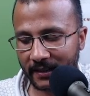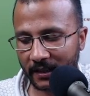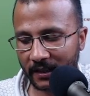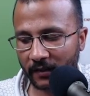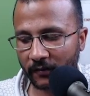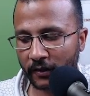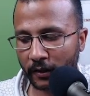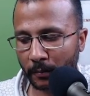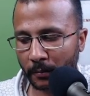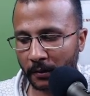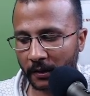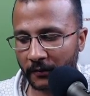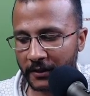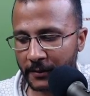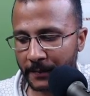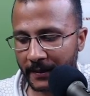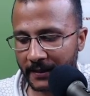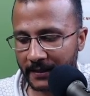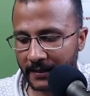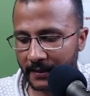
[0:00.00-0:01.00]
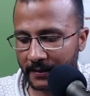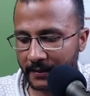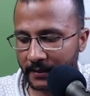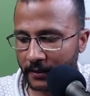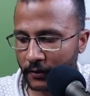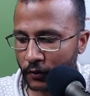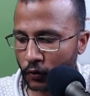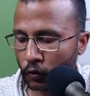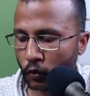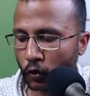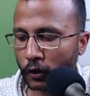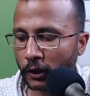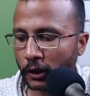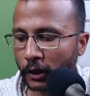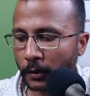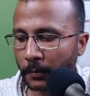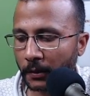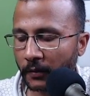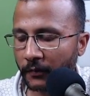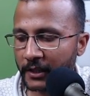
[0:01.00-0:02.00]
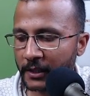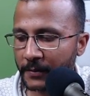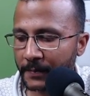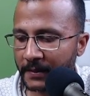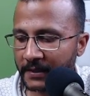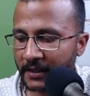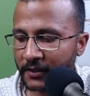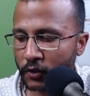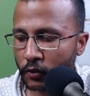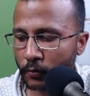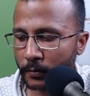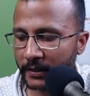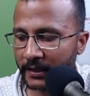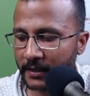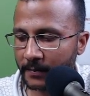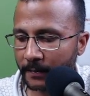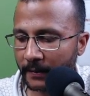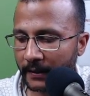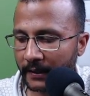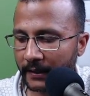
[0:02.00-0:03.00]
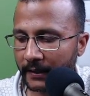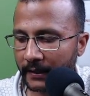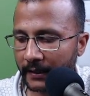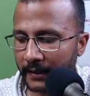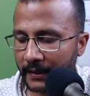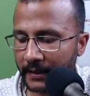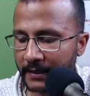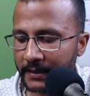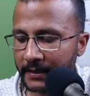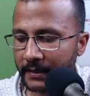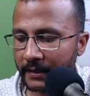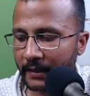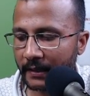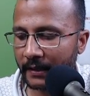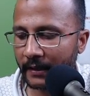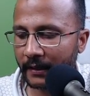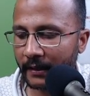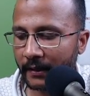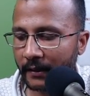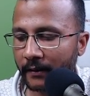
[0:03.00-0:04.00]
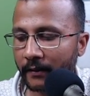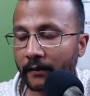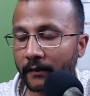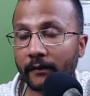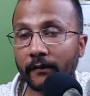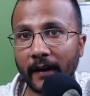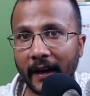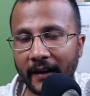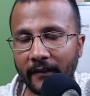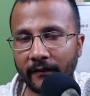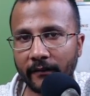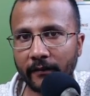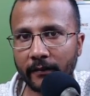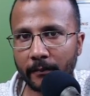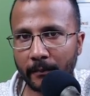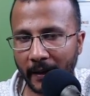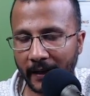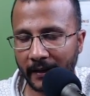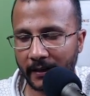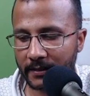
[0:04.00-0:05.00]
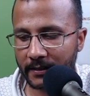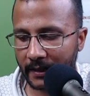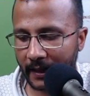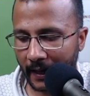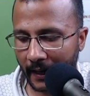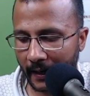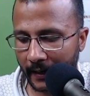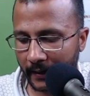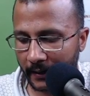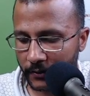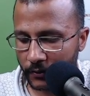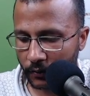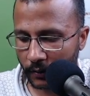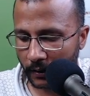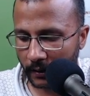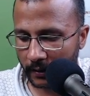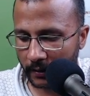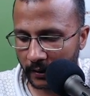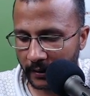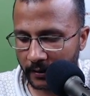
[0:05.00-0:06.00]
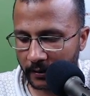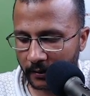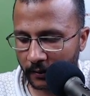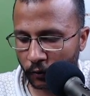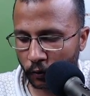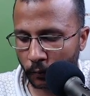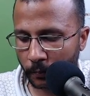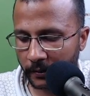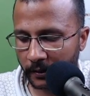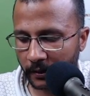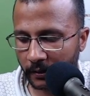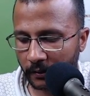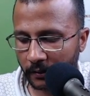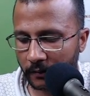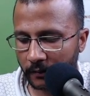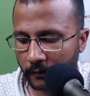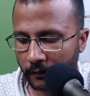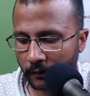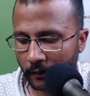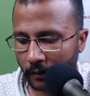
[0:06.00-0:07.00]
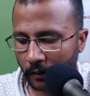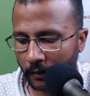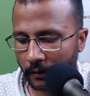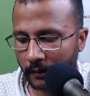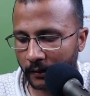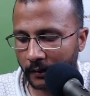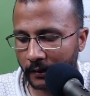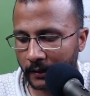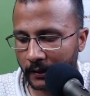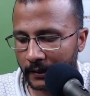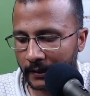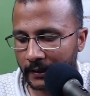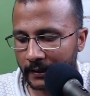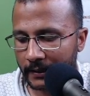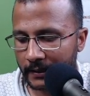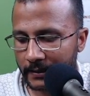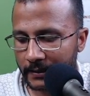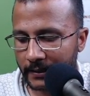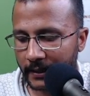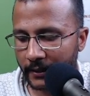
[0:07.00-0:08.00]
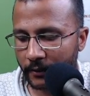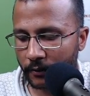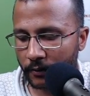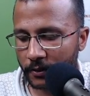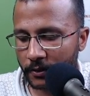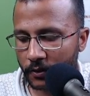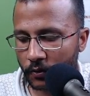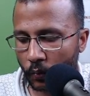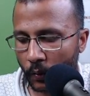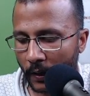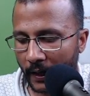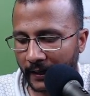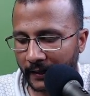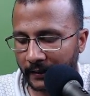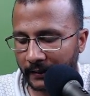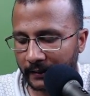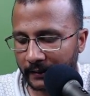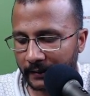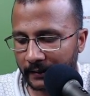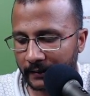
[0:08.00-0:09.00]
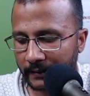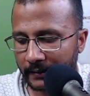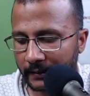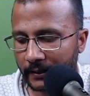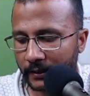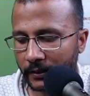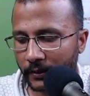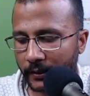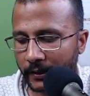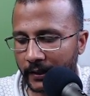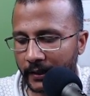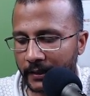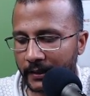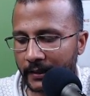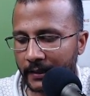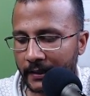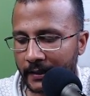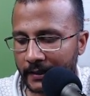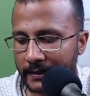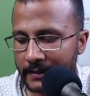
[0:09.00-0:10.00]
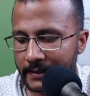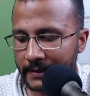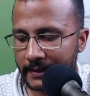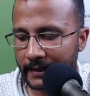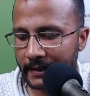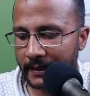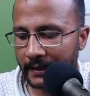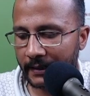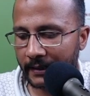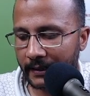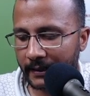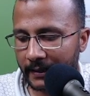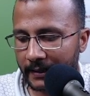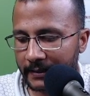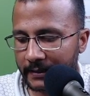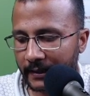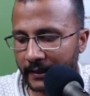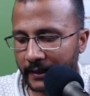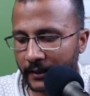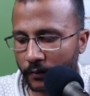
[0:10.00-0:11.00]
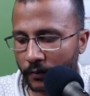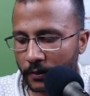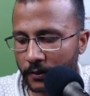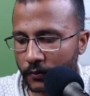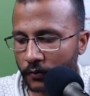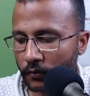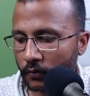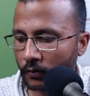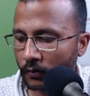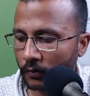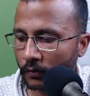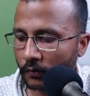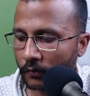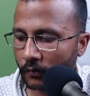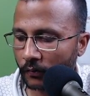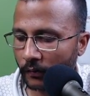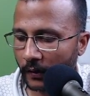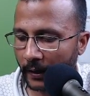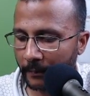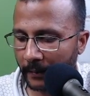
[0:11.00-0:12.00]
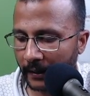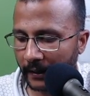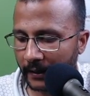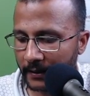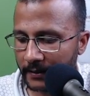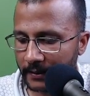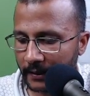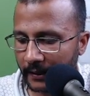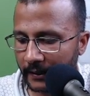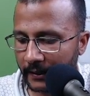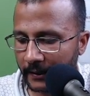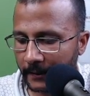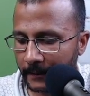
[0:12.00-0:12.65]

of number of spaces. So total number of spaces to be displayed is 5 minus I. So I'll write a loop here for j equals to 1, okay, j less than equals to 5 minus I,